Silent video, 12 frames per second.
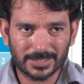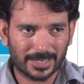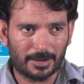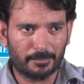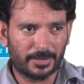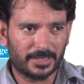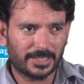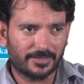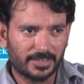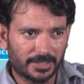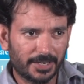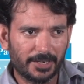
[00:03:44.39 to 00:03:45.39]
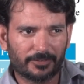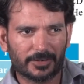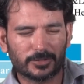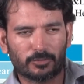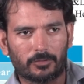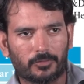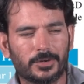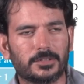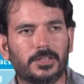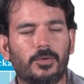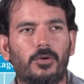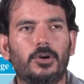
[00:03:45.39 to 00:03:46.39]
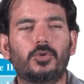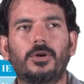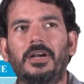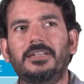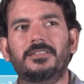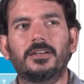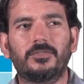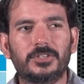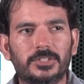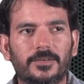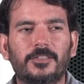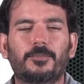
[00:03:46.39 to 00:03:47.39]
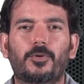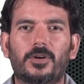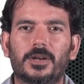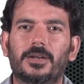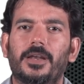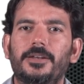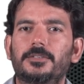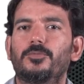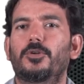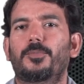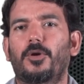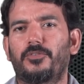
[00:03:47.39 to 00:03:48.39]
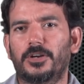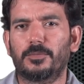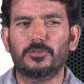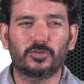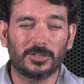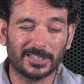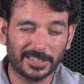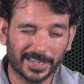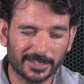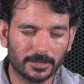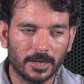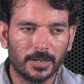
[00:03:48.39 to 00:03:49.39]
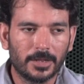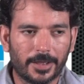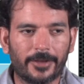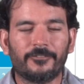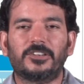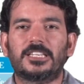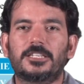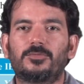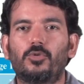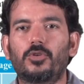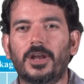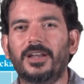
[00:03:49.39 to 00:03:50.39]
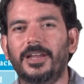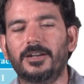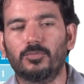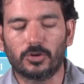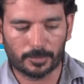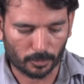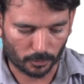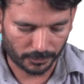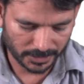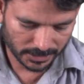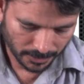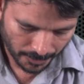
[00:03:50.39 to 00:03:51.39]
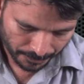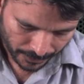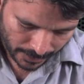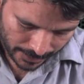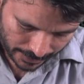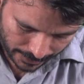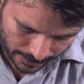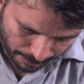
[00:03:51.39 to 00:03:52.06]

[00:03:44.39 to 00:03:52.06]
the company is having 3 different softwares, they want to understand which of the product line is more profitable, so that they can emphasize more and get more profits. In the